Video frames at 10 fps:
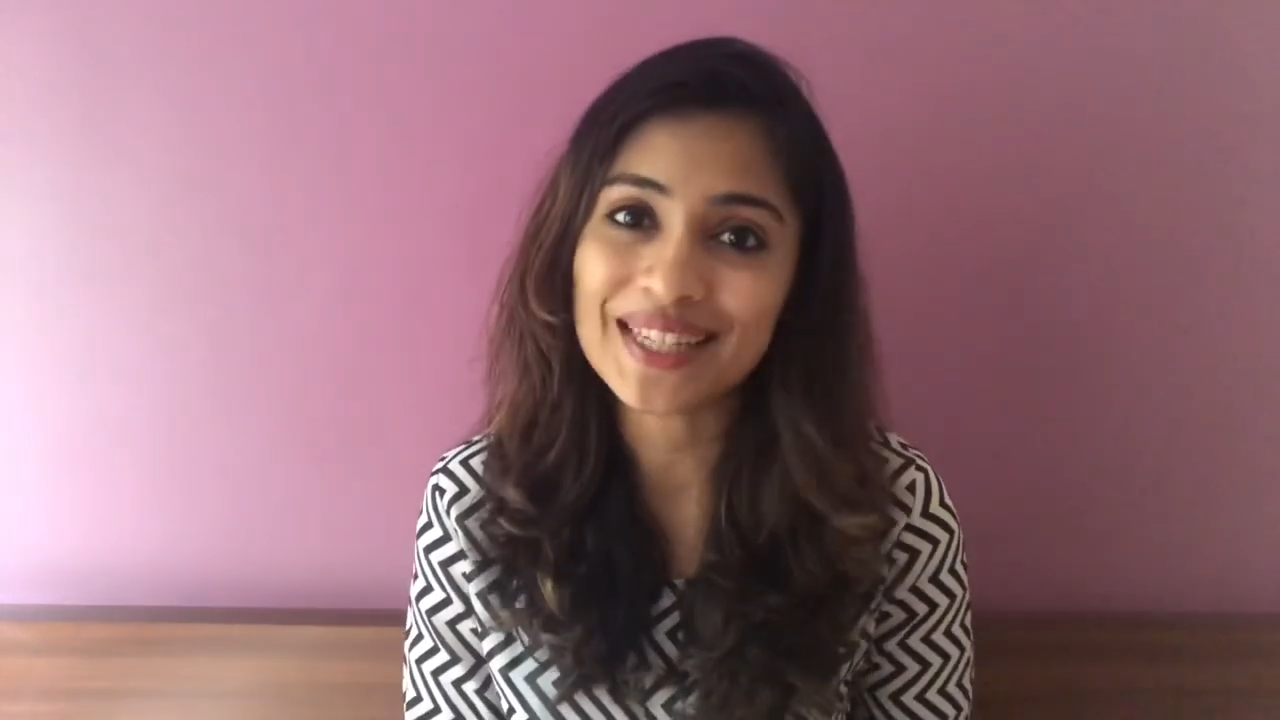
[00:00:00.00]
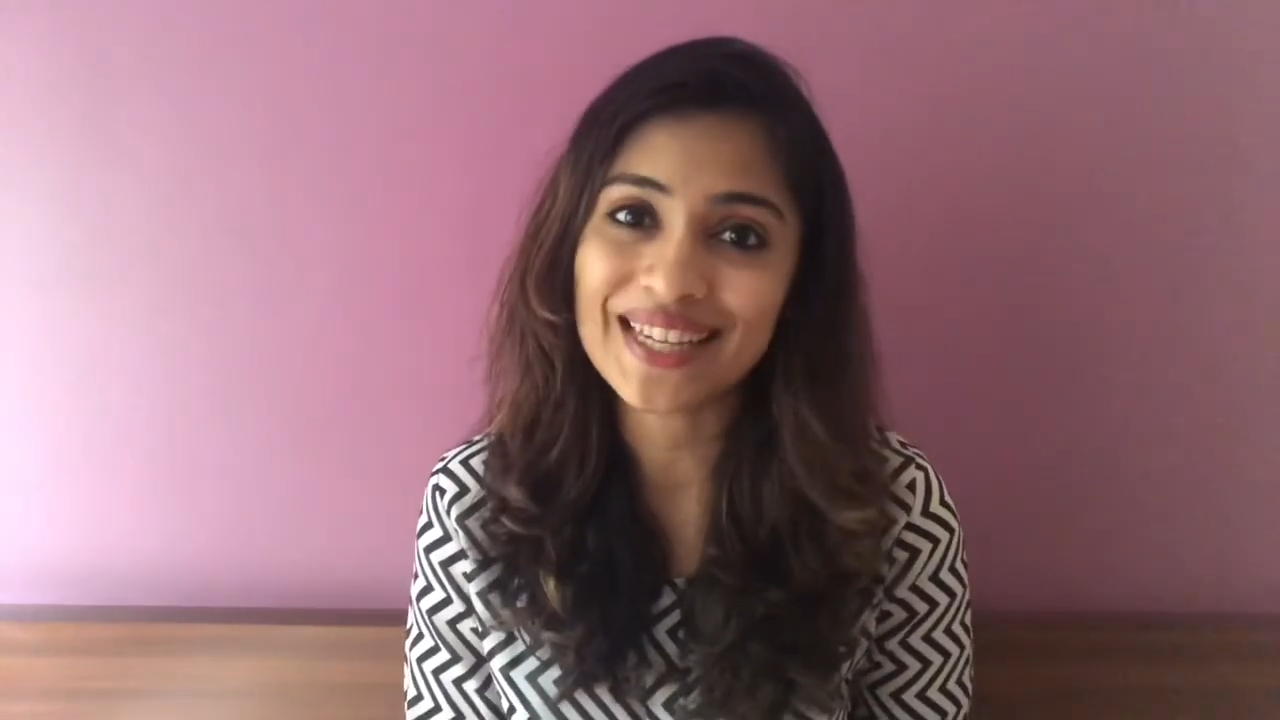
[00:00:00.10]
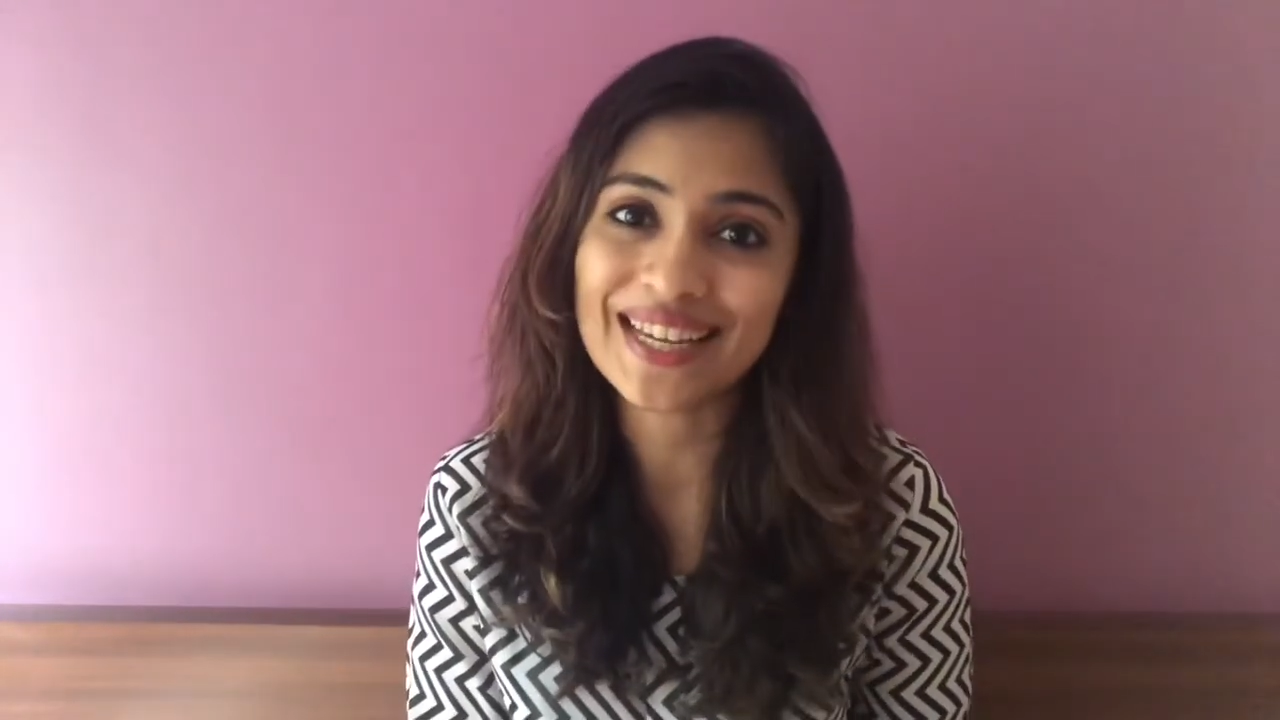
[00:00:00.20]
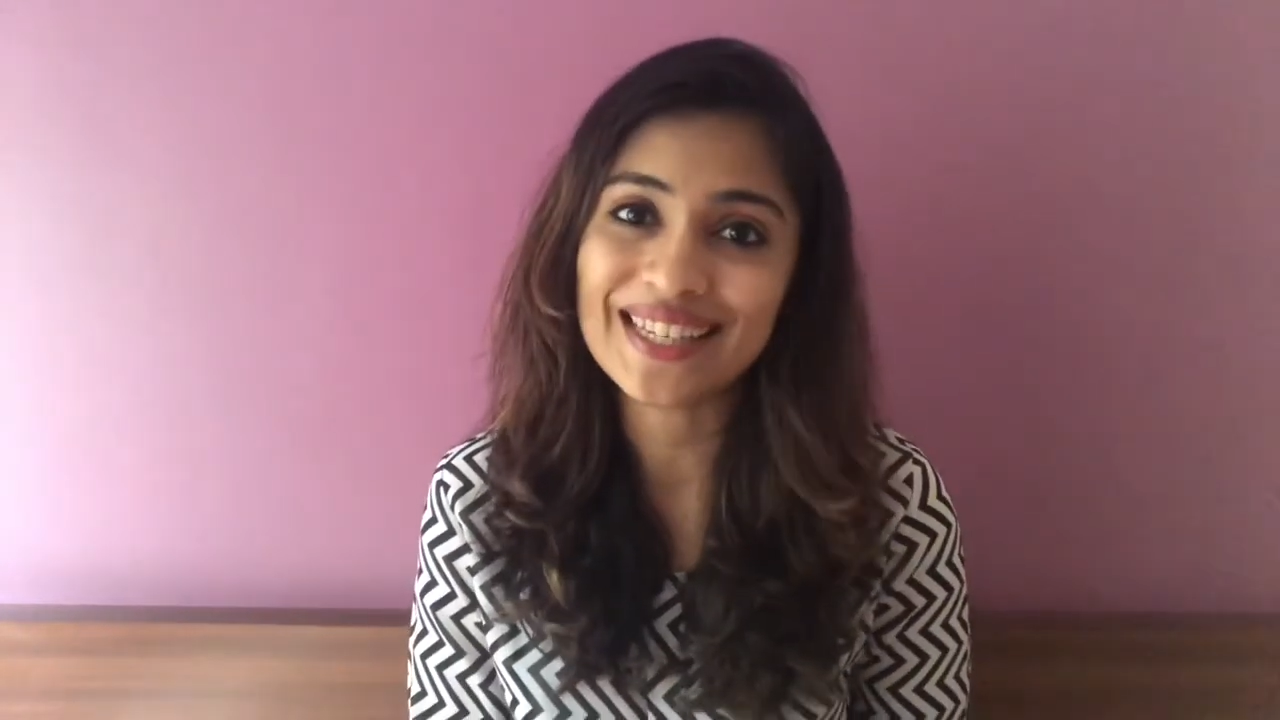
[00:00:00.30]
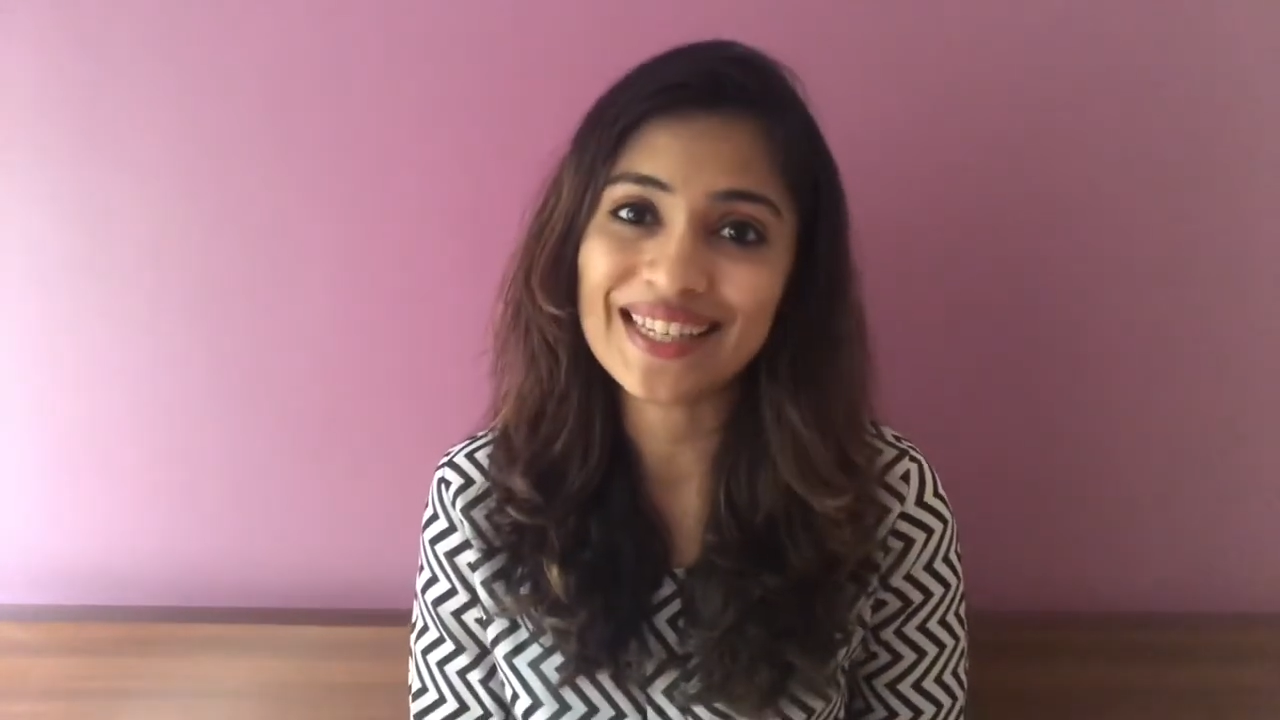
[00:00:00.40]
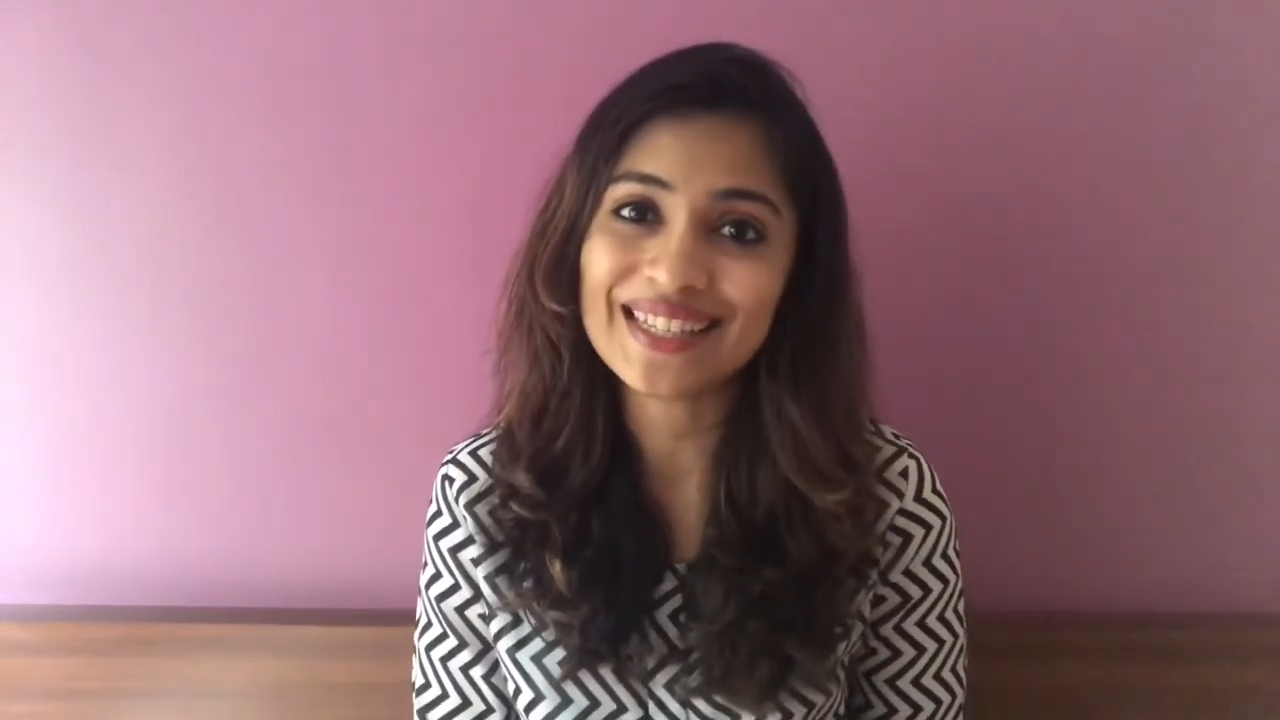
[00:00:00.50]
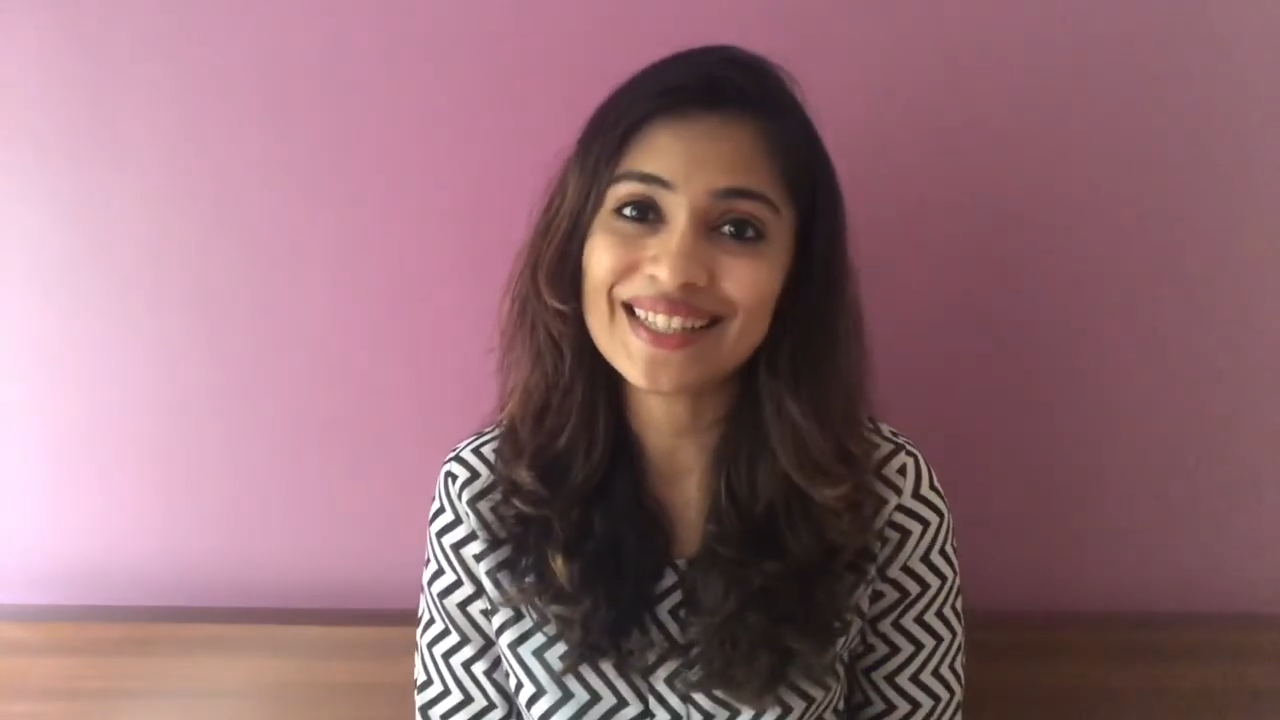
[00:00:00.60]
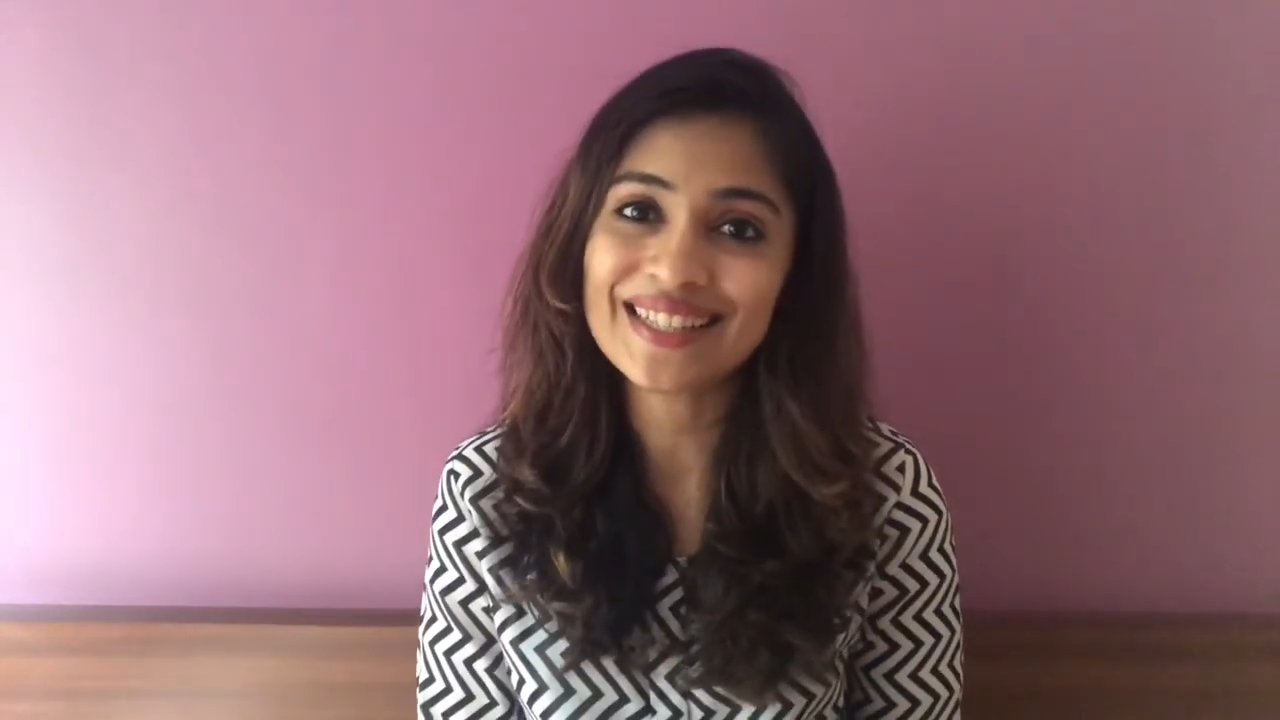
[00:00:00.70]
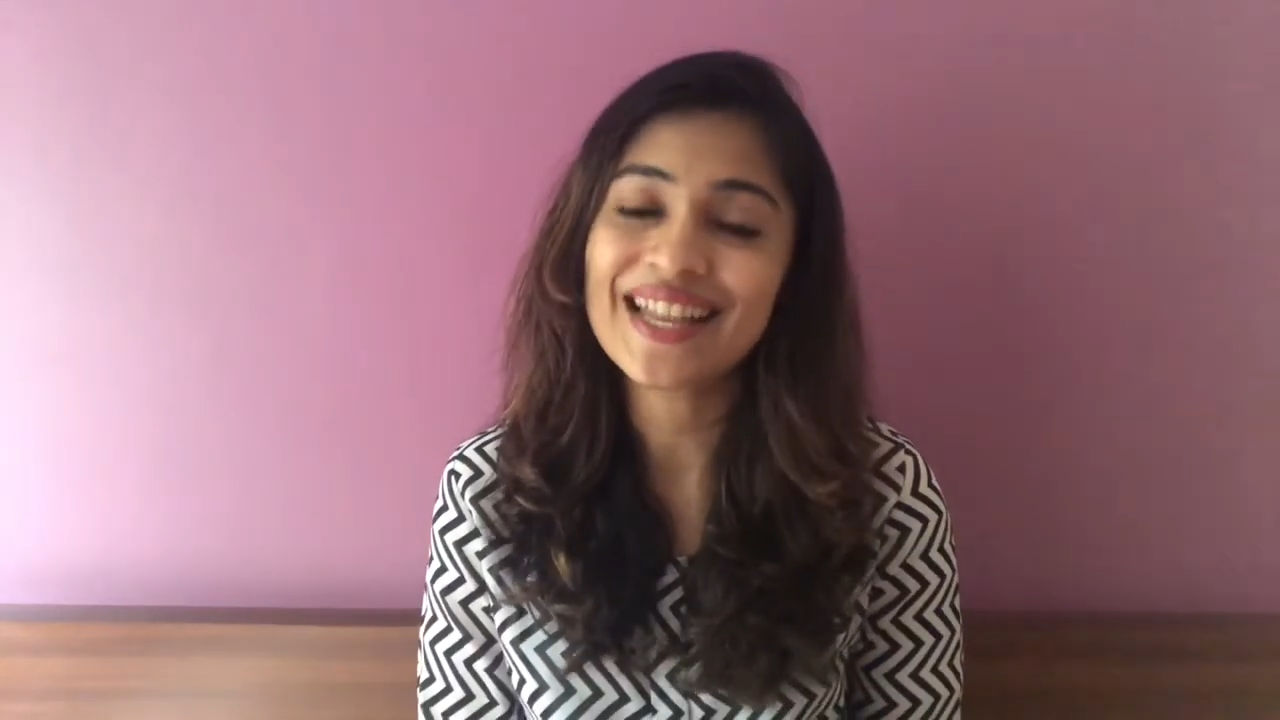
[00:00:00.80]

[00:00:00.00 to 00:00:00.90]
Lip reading: techniques.